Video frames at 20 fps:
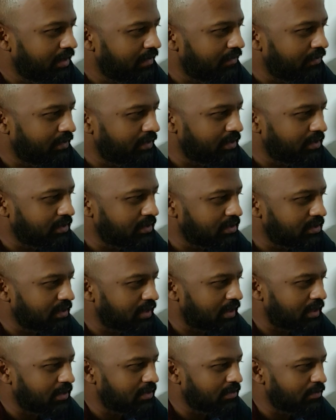there is a
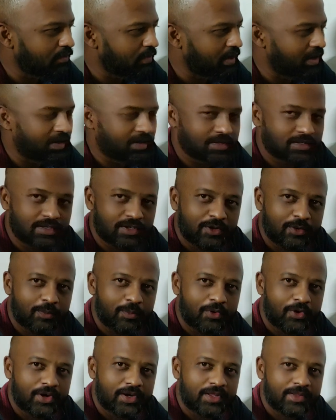SARS virus in your
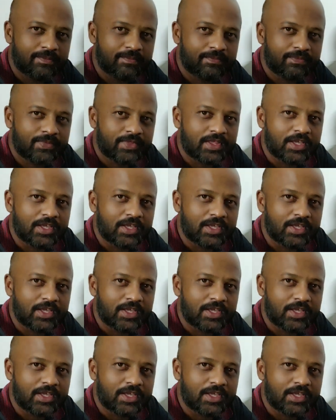body,